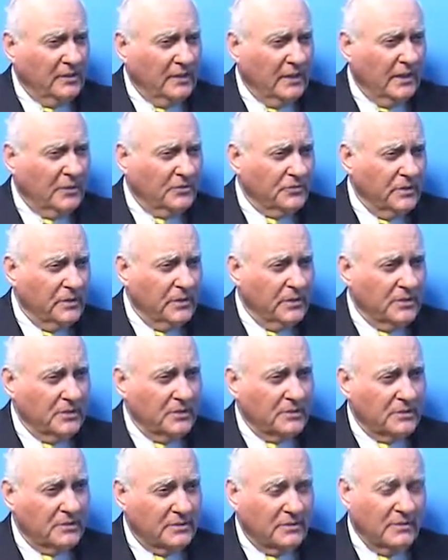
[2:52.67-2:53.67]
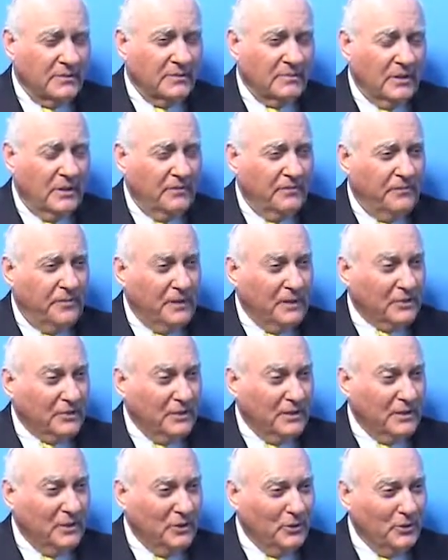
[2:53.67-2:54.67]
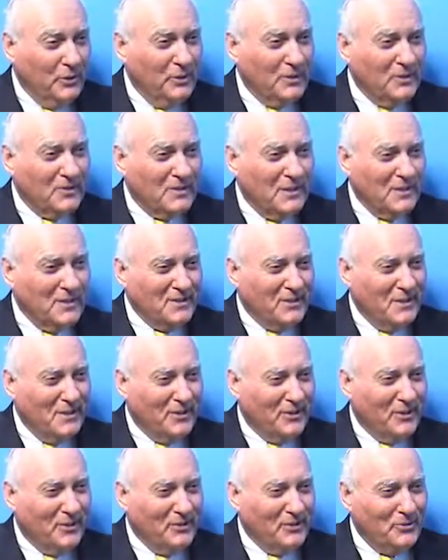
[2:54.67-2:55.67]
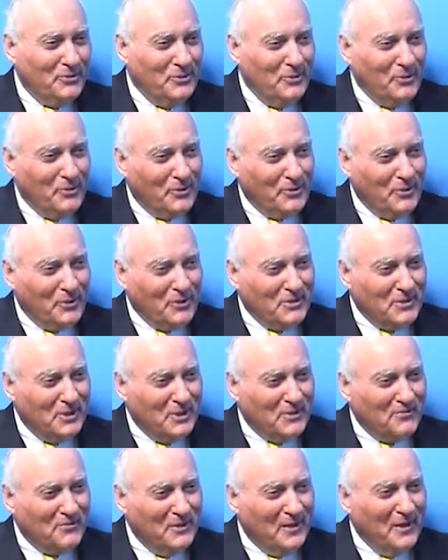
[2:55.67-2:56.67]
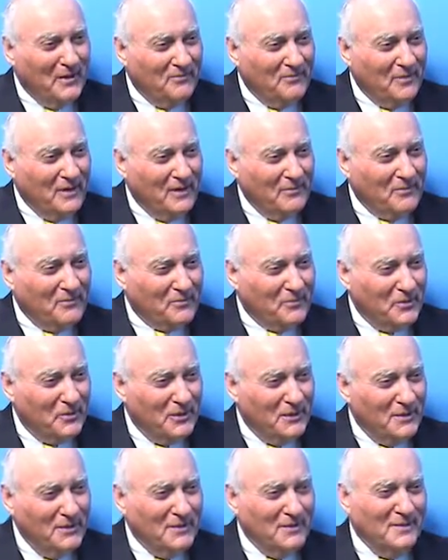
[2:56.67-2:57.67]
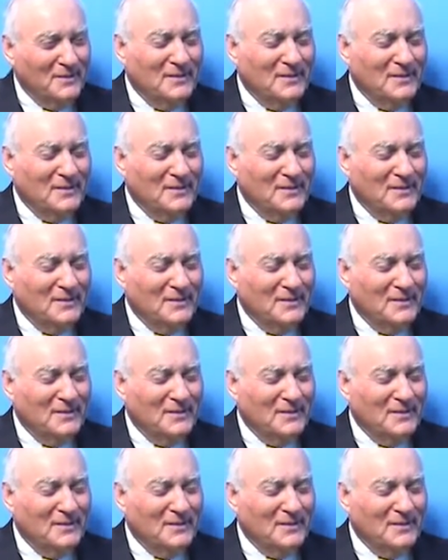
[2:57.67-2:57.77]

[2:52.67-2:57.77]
Our drug is affectionately known as SAR 236553